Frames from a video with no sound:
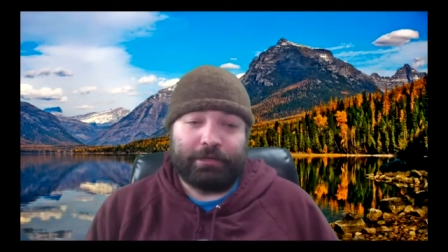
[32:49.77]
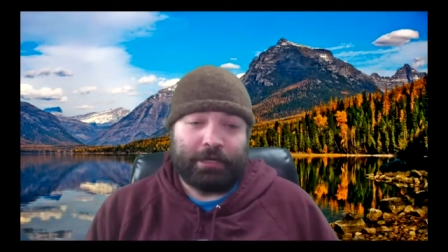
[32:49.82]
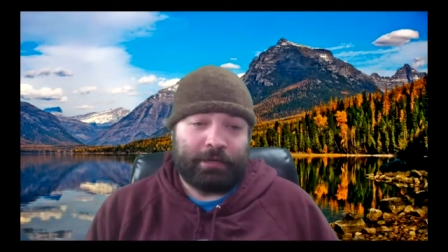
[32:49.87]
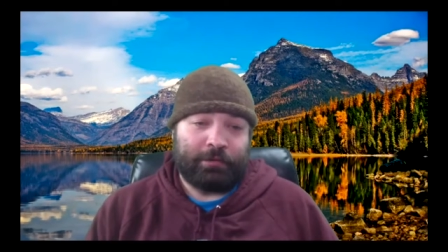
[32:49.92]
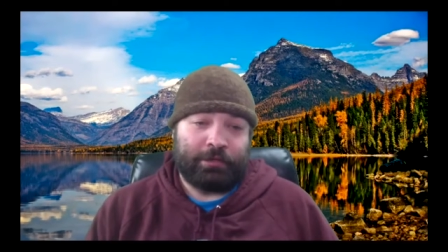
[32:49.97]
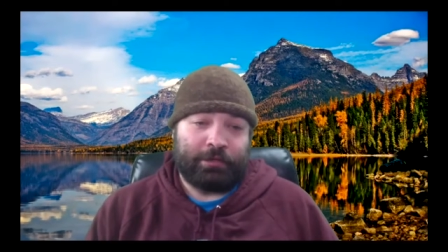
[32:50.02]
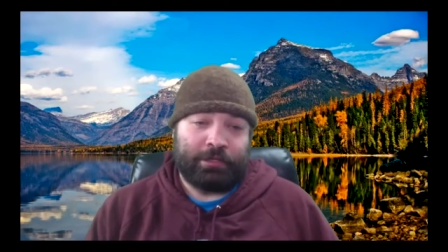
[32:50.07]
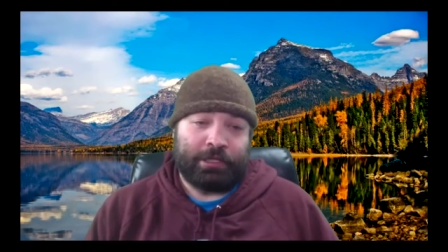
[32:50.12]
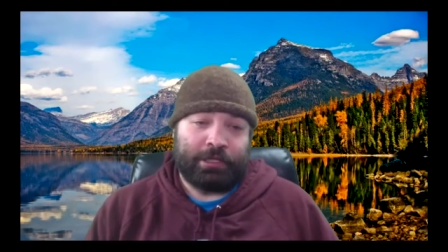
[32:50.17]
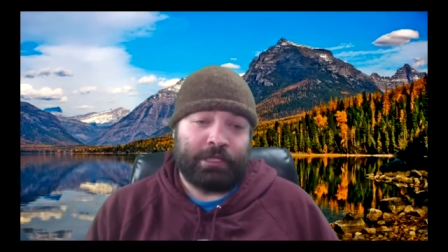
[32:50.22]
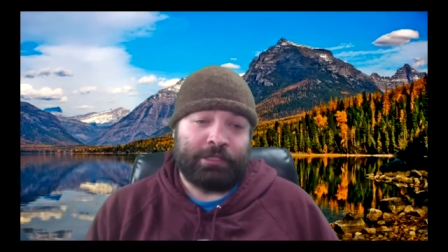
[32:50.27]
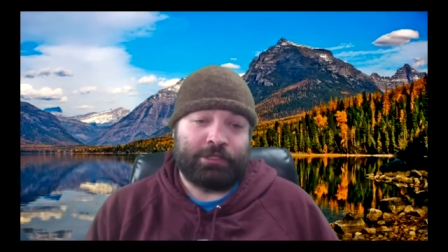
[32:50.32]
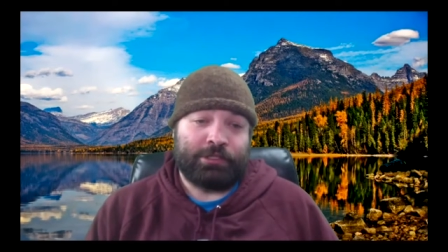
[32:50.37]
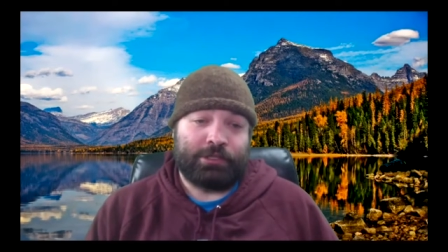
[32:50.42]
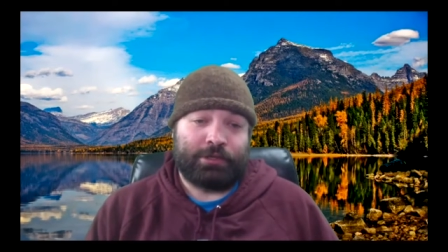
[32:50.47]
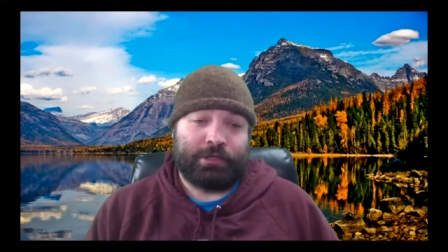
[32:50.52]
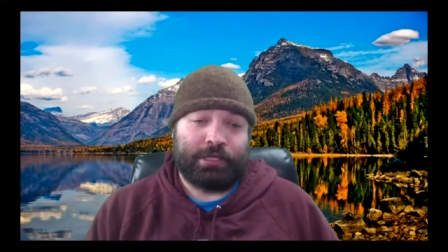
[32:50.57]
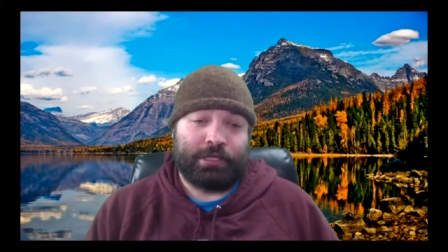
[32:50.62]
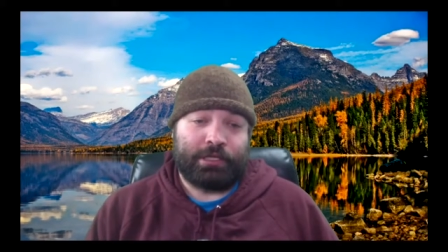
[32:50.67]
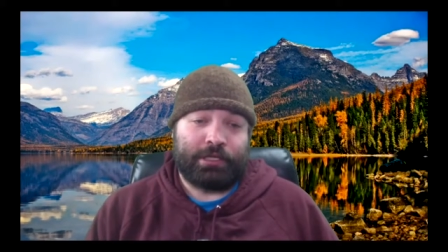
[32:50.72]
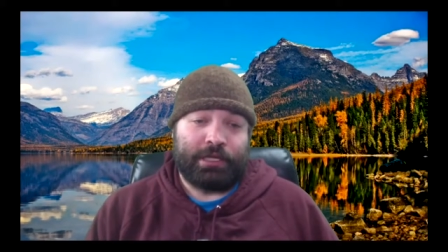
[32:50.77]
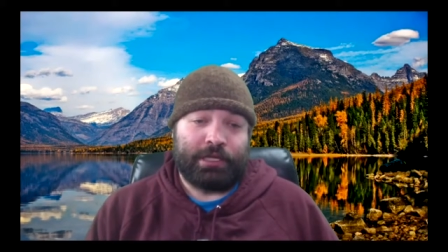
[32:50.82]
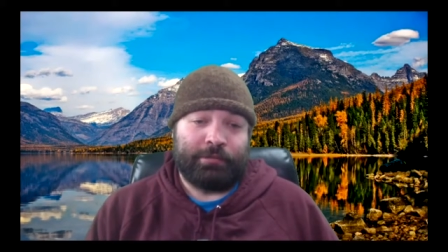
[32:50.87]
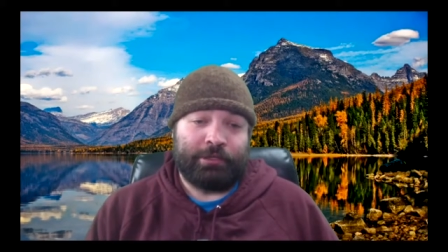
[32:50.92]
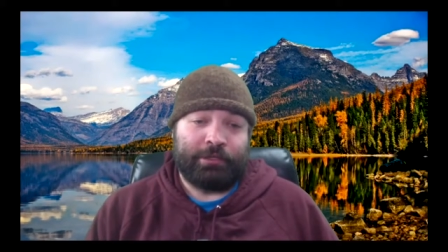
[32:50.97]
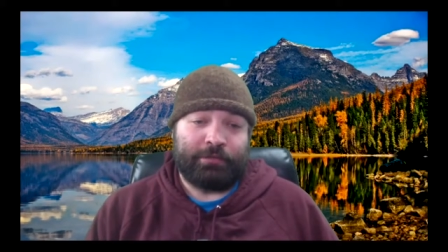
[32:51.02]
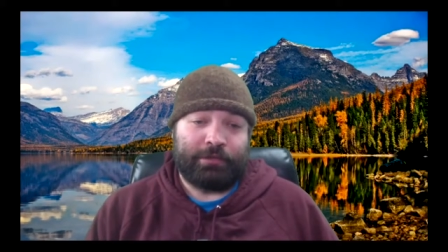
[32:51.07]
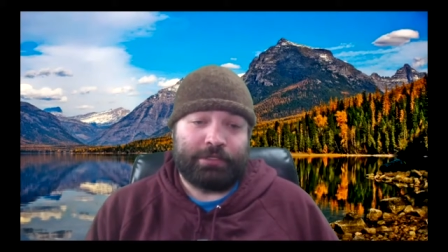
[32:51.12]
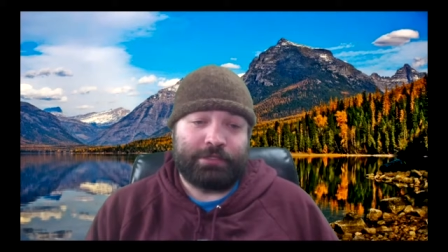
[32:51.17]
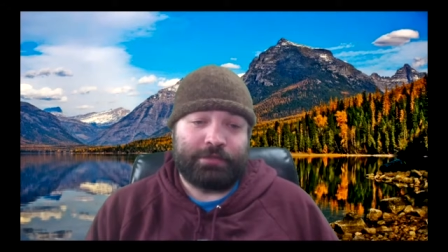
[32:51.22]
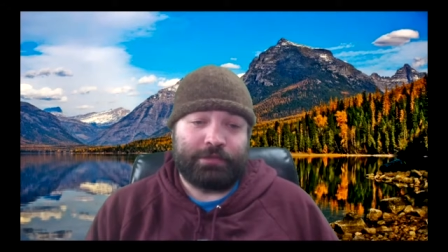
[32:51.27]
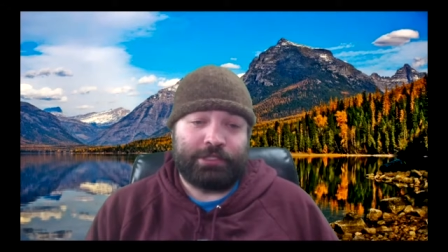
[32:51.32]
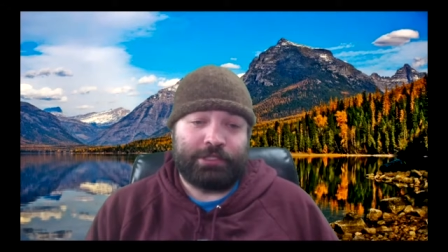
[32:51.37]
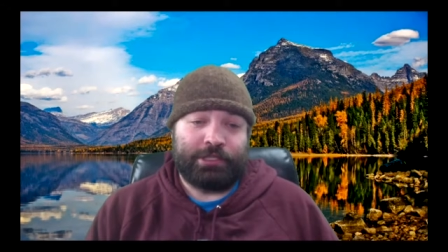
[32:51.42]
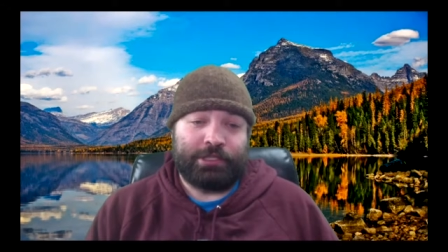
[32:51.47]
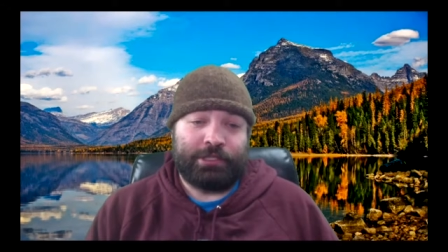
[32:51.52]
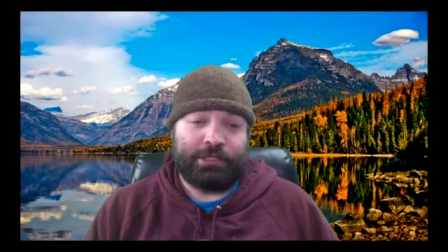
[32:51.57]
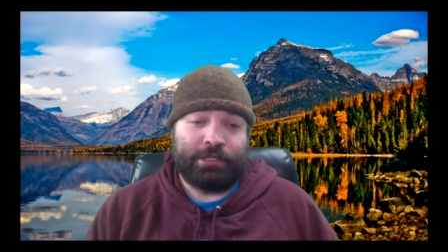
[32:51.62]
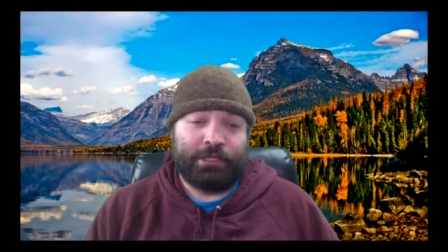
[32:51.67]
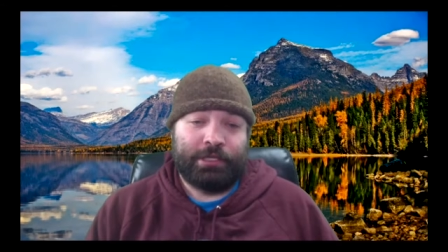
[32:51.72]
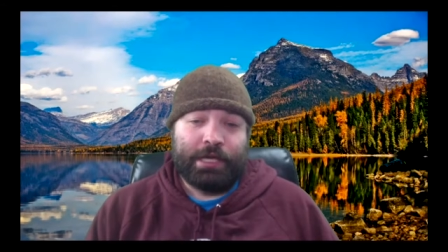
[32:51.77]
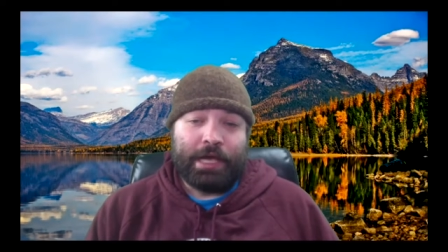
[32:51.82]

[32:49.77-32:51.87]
I really enjoyed the climate in West Virginia.